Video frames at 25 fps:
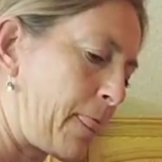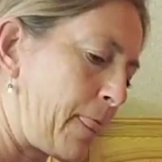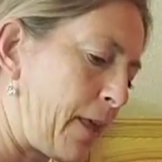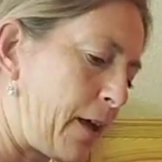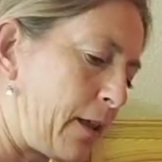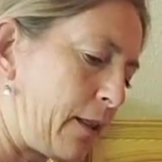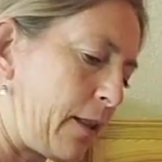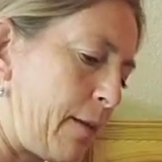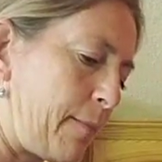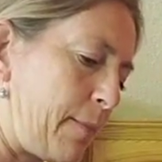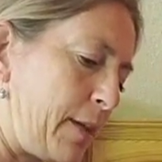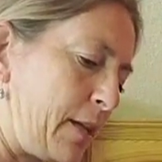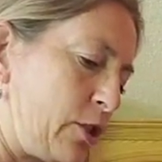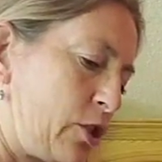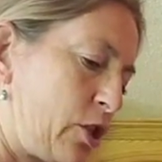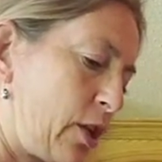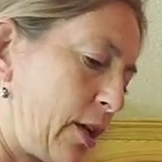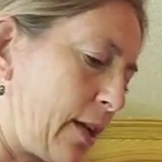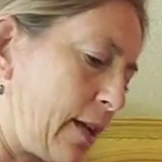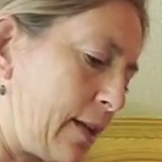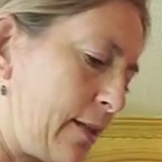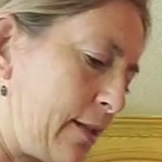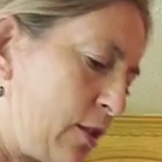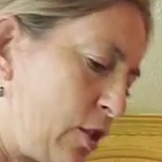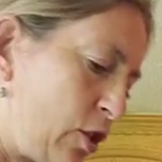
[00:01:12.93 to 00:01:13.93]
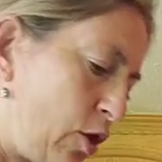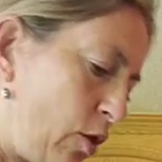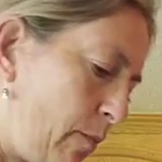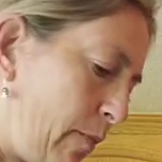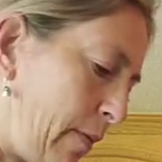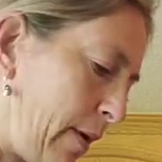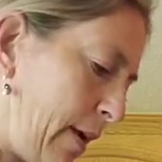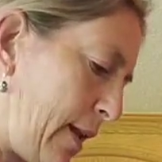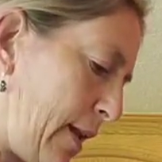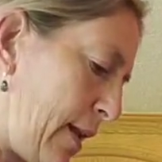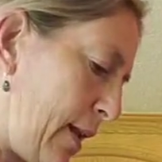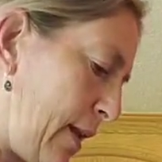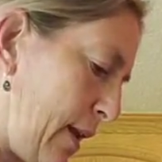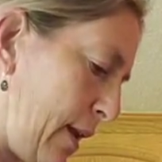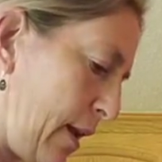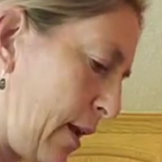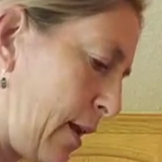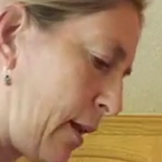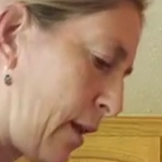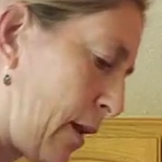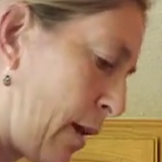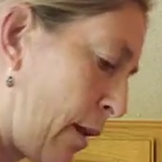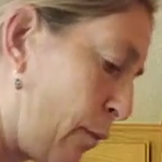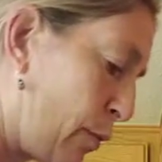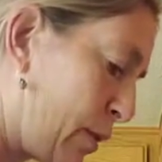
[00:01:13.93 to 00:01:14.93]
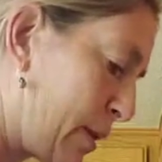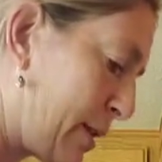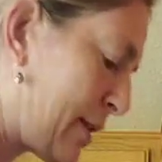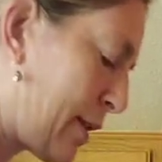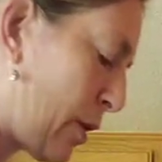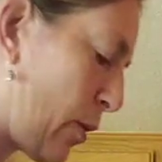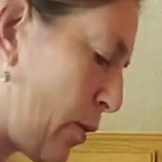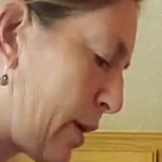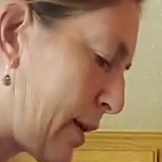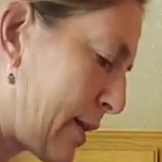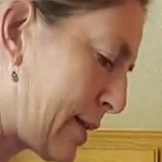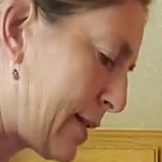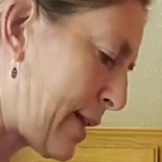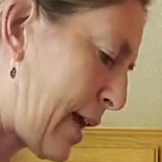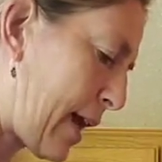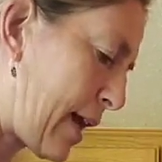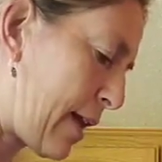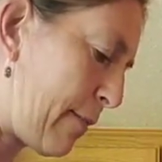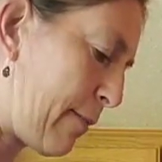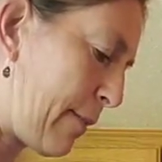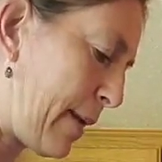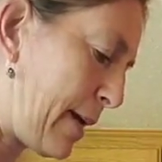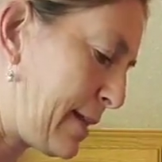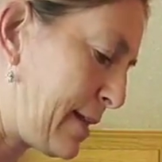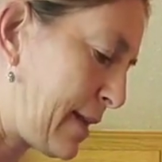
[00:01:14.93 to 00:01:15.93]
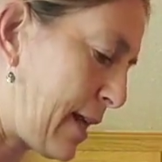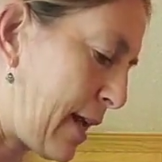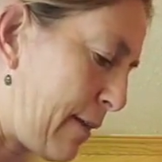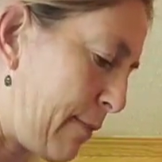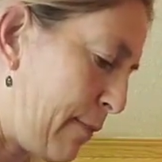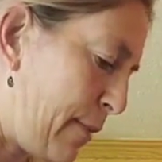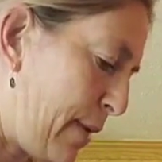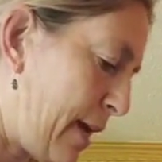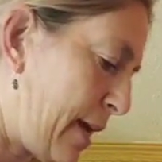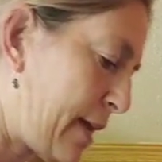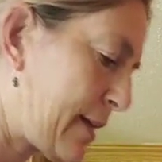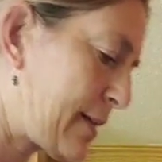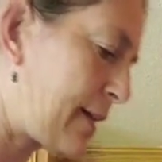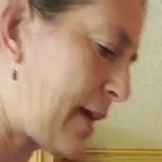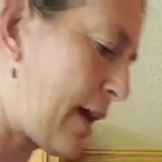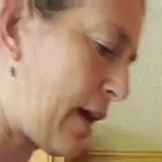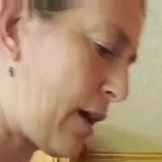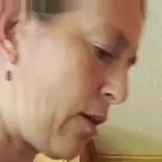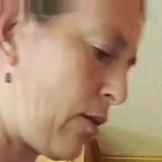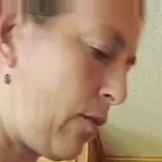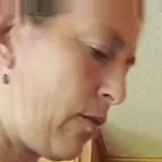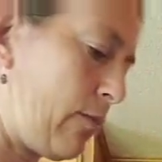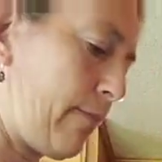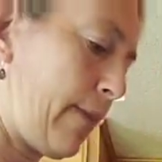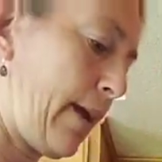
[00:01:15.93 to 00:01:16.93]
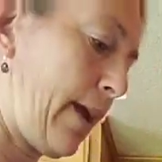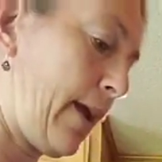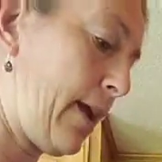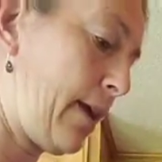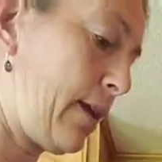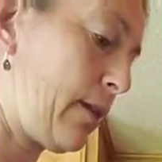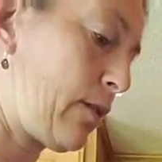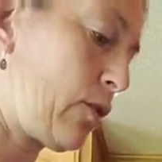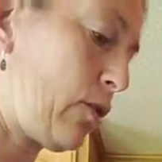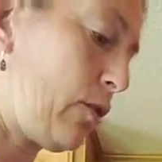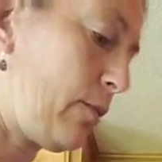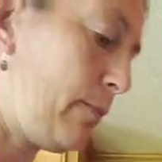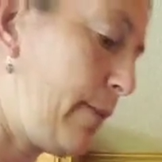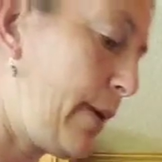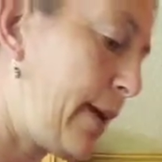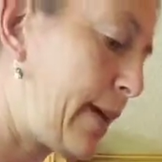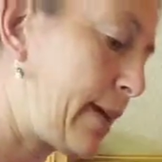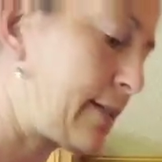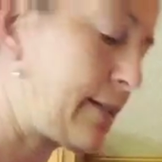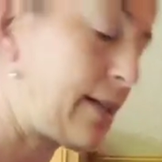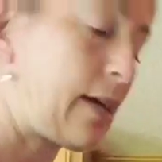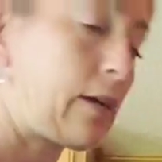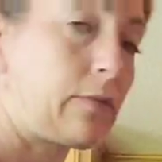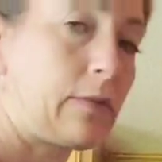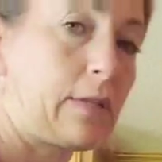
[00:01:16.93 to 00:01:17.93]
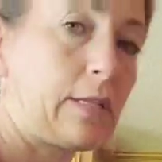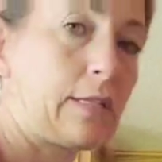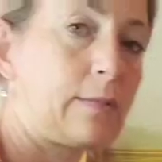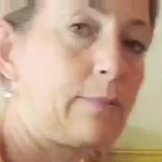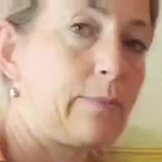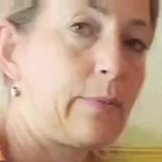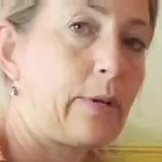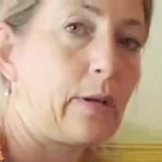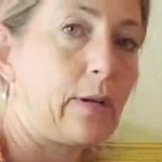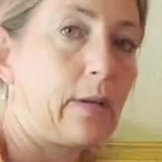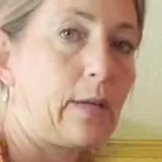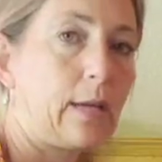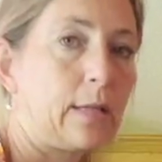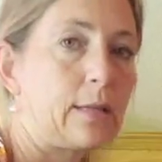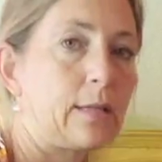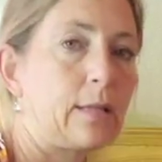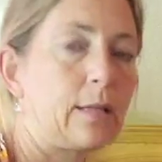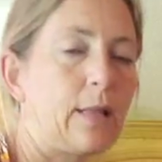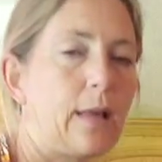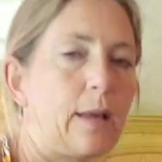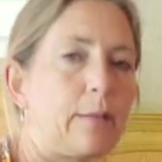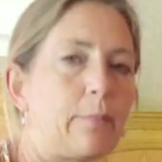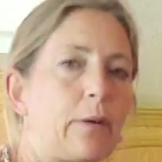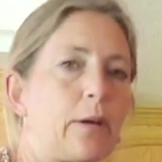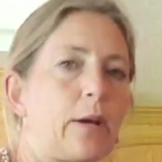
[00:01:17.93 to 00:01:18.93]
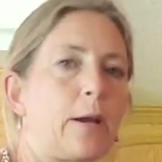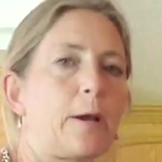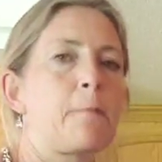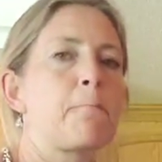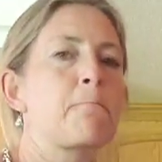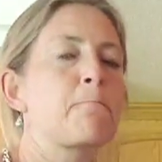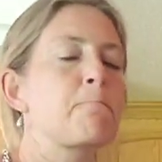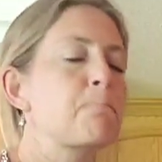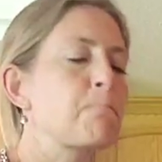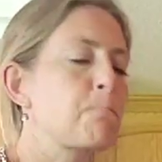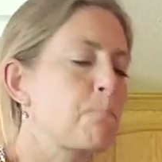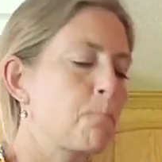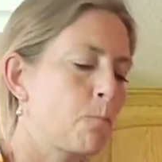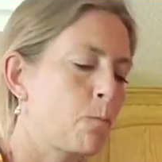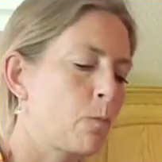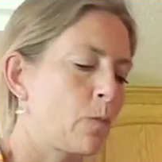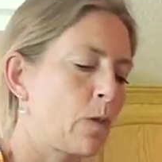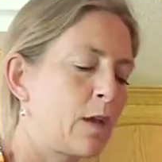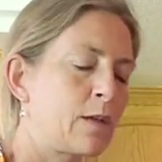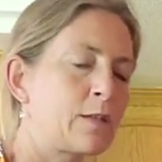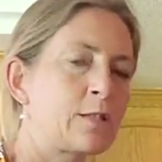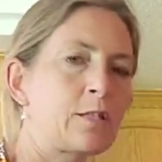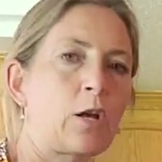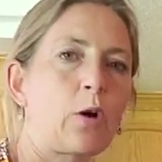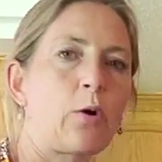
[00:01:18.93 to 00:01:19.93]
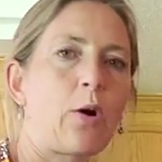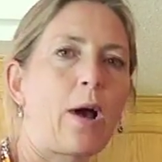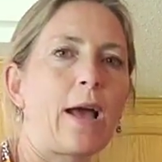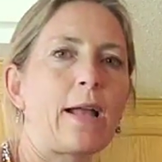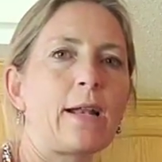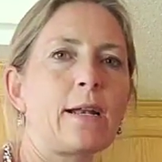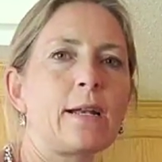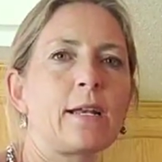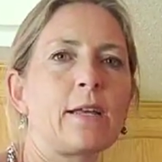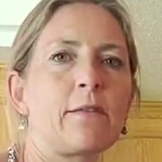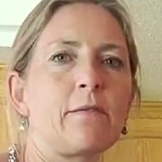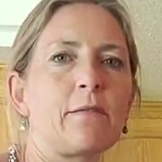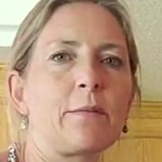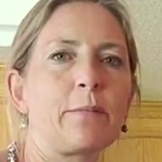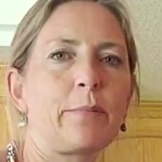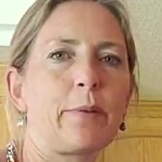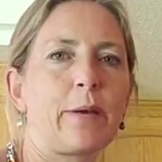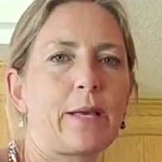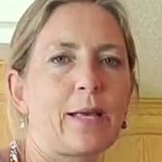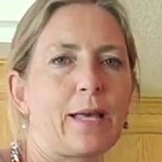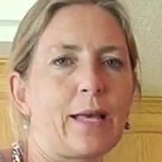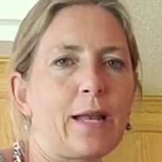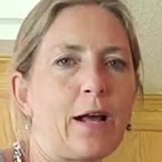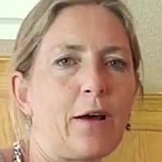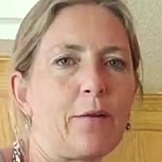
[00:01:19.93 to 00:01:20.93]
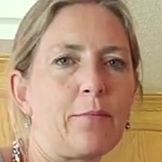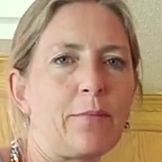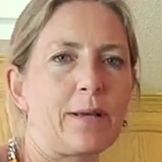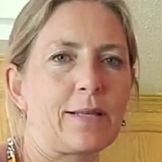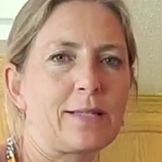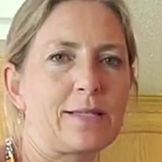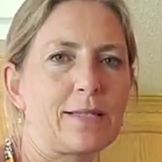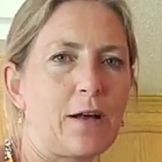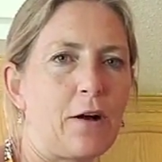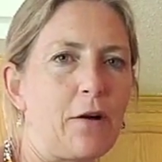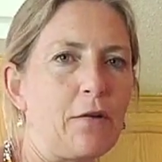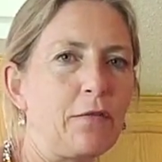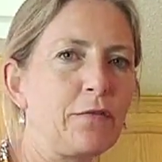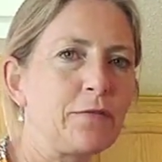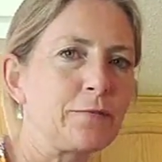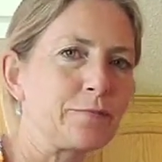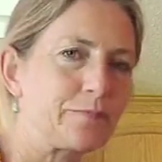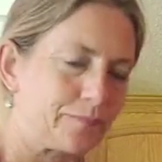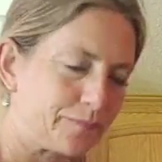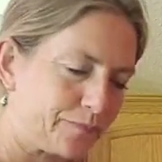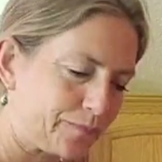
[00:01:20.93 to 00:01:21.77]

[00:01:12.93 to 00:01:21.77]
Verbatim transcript: the lemon chicken soup in it and I was so excited. My son picked out, my eight-year-old picked out this book at the library. So I didn't even pick it out myself,